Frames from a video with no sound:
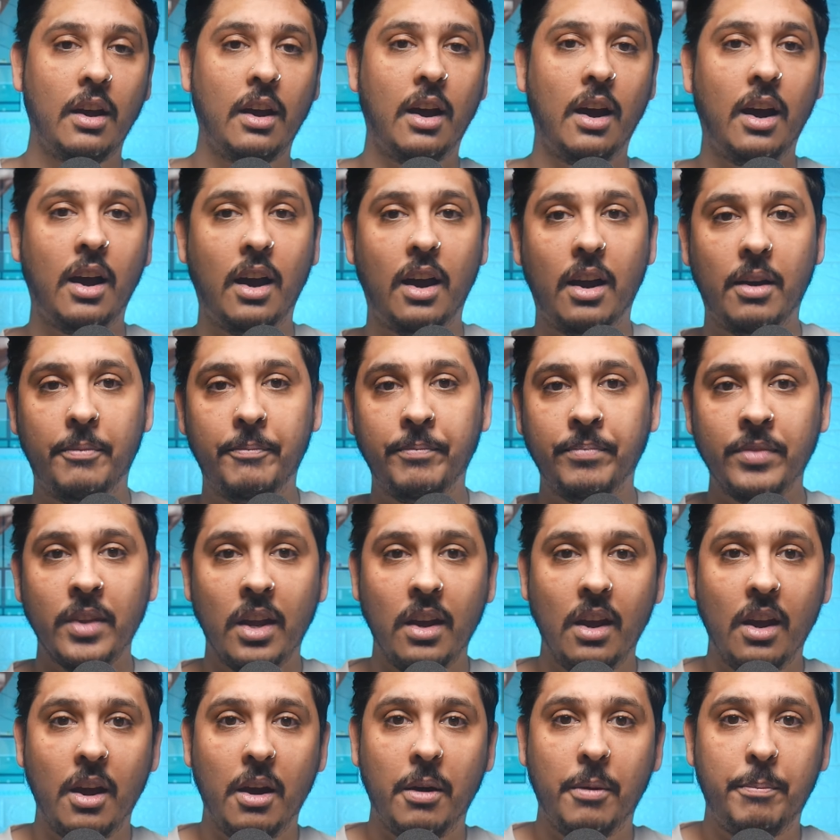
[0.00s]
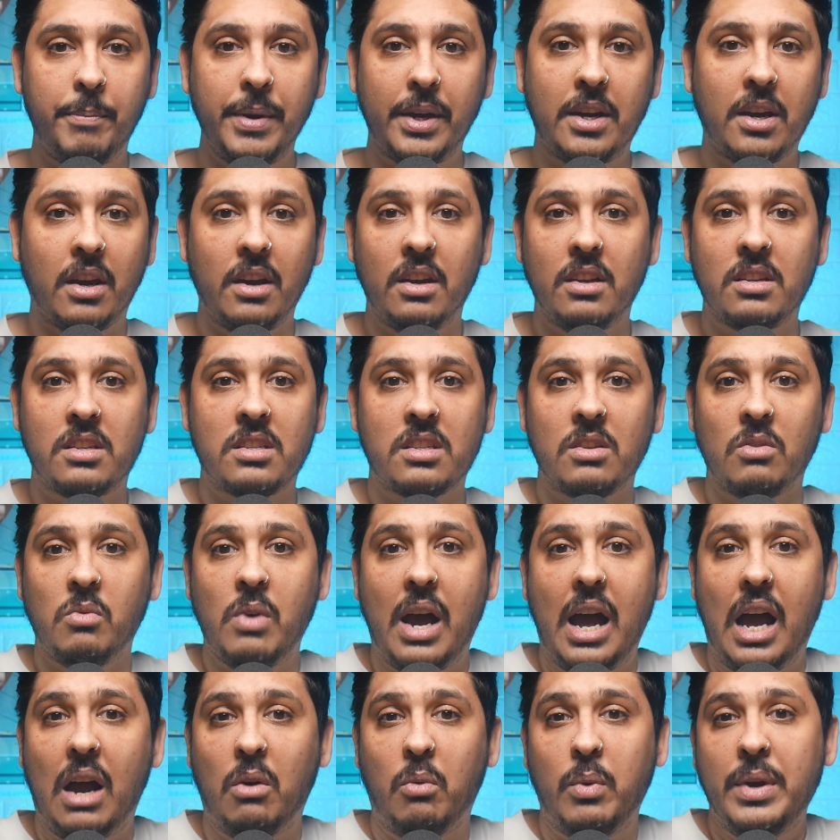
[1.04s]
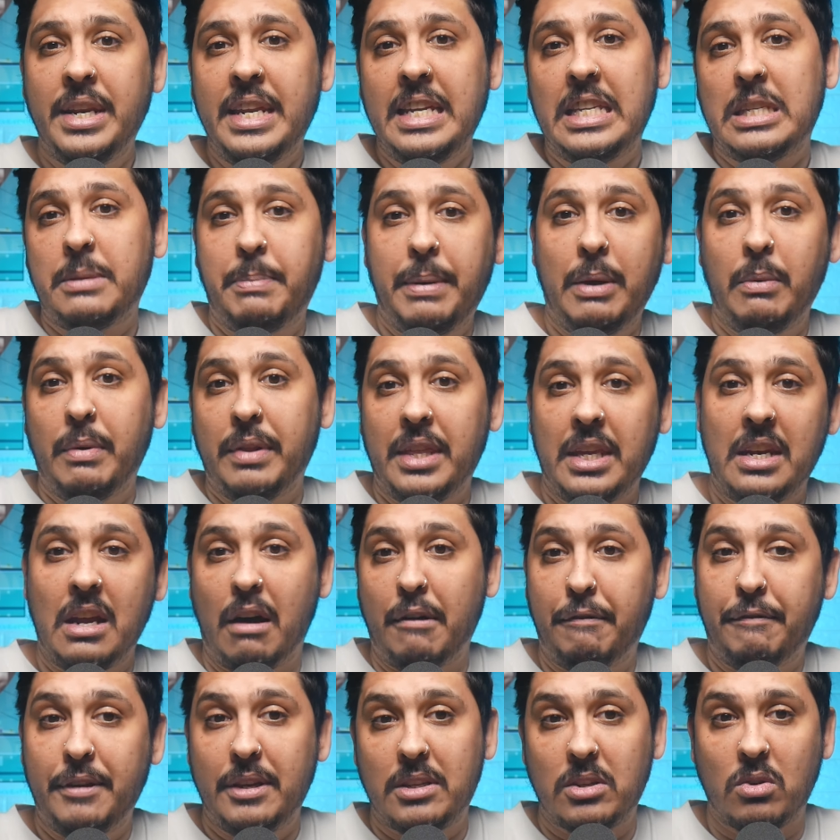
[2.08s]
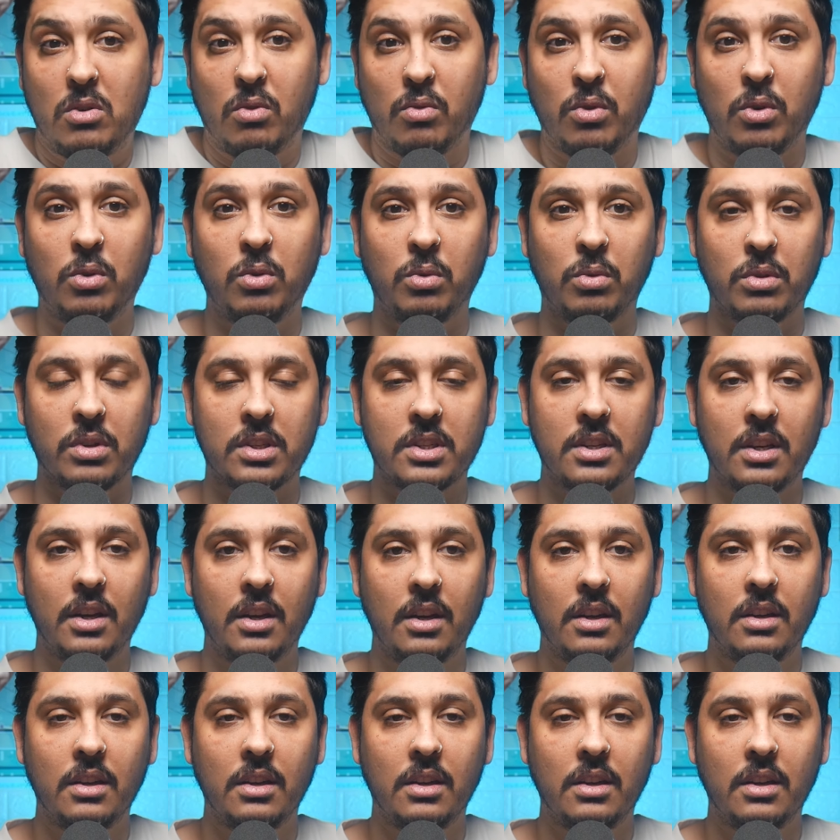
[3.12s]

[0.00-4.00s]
Um, because, well, we need to be within our fiscal rules.